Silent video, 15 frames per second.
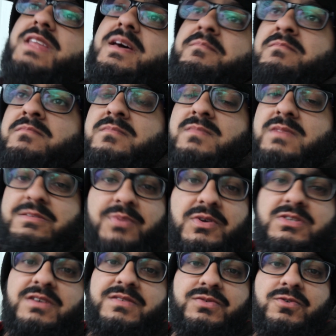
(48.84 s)
for them, it's
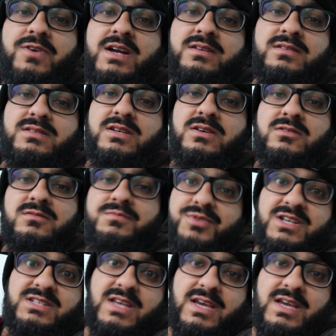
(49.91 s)
positives all around, so pretty